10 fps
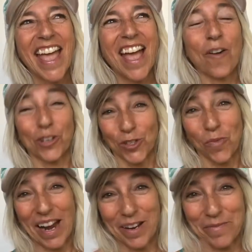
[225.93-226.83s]
Which is
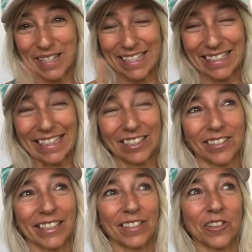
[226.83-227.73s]
why I've been
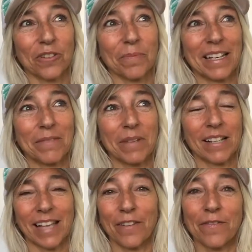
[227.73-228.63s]
giggling a little bit,
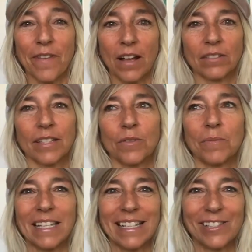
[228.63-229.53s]
because I felt it would
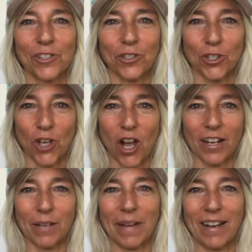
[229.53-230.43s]
be easier to
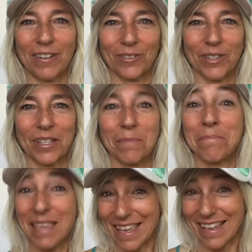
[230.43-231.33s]
talk about
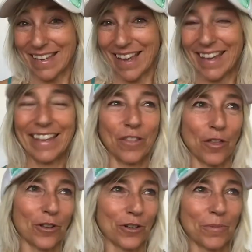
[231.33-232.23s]
me in the
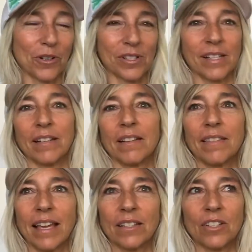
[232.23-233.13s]
third person
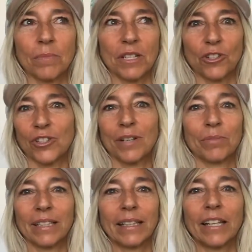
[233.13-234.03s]
than to be just
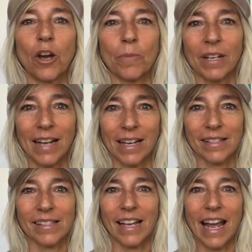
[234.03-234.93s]
completely open and
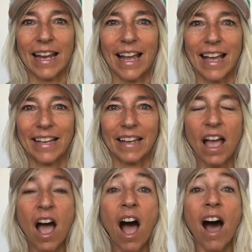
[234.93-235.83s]
honest that I had
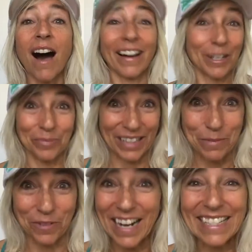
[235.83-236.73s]
a complete
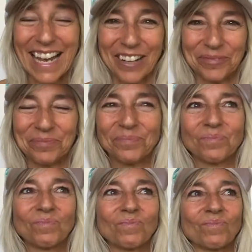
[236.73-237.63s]
breakdown.
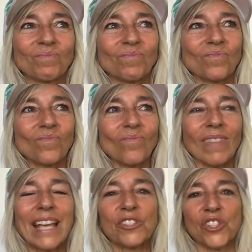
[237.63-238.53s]

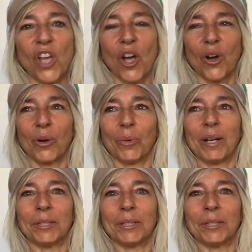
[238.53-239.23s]
And so,